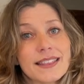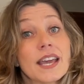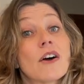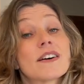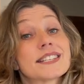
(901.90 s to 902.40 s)

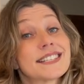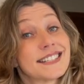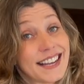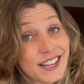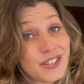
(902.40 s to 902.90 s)
there are
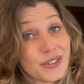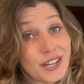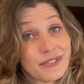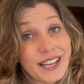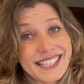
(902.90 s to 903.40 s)
secondary
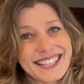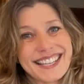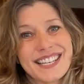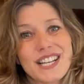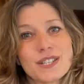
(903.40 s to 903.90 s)
effects
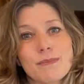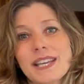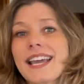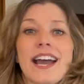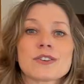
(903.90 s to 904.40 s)
that need to be
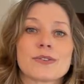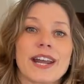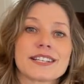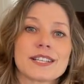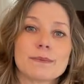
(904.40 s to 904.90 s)

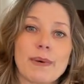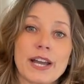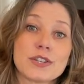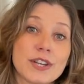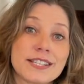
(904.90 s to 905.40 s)
counteracted by
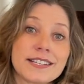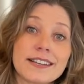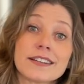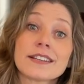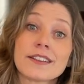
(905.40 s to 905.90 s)

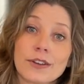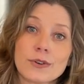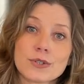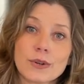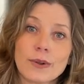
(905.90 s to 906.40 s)
adjusting another
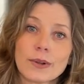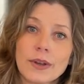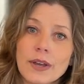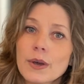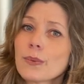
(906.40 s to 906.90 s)
control,
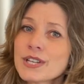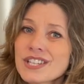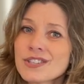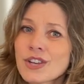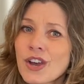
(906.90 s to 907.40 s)
which
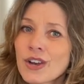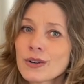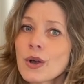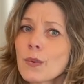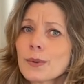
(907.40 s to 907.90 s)
in
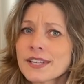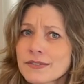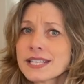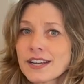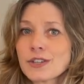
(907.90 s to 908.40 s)
turn will give
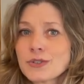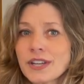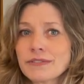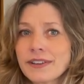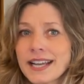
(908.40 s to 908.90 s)

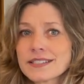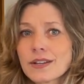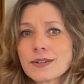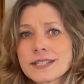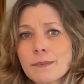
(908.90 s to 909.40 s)
secondary effects
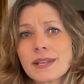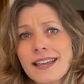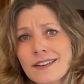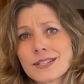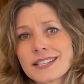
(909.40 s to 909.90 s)
on
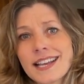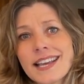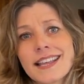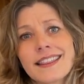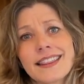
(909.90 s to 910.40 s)
something else
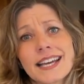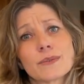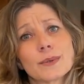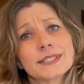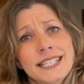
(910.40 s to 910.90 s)

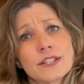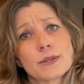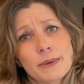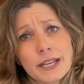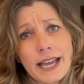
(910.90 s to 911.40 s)
that will need
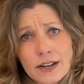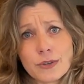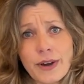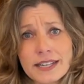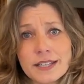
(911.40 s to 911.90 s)
to be
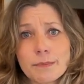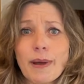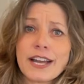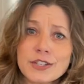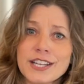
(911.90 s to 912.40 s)
counteracted
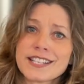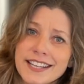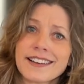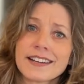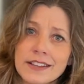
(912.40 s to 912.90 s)
by
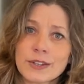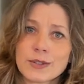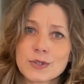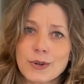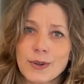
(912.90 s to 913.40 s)
adjusting another
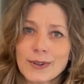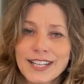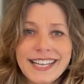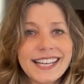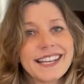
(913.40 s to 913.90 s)
control.
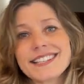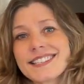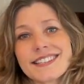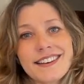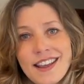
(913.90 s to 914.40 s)

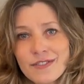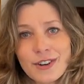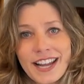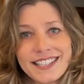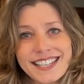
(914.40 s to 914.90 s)
It's
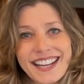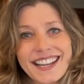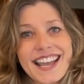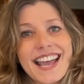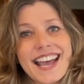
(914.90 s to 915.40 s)
never
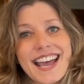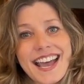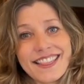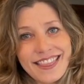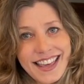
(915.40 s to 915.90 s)
ending,
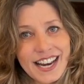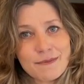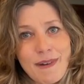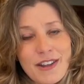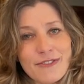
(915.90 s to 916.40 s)
and
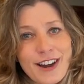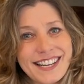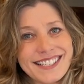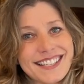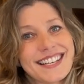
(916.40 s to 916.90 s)
that, my
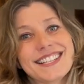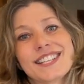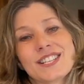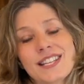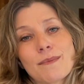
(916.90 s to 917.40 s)
friends, is
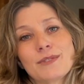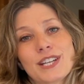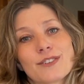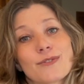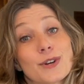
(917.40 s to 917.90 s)
a
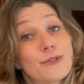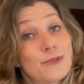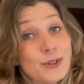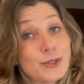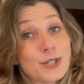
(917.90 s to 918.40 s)
subject for a
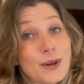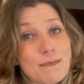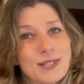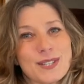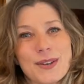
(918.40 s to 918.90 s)
future
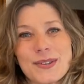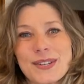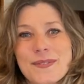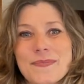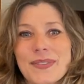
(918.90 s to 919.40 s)

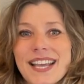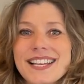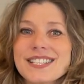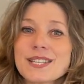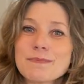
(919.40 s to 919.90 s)
episode.
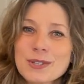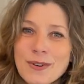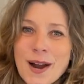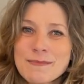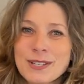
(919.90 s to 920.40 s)

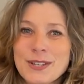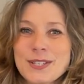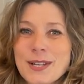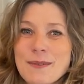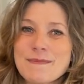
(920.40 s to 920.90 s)
Subscribe so
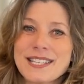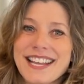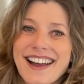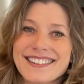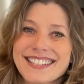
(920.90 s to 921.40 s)
you don't miss
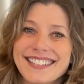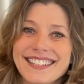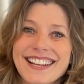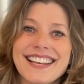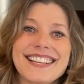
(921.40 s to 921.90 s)
out.
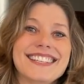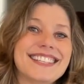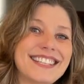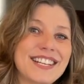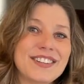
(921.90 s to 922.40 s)

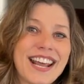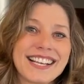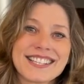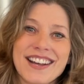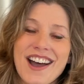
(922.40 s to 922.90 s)
See you
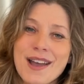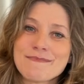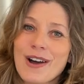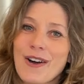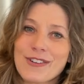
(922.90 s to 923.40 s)
next
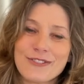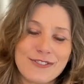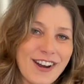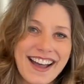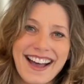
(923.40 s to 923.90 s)
time on Fly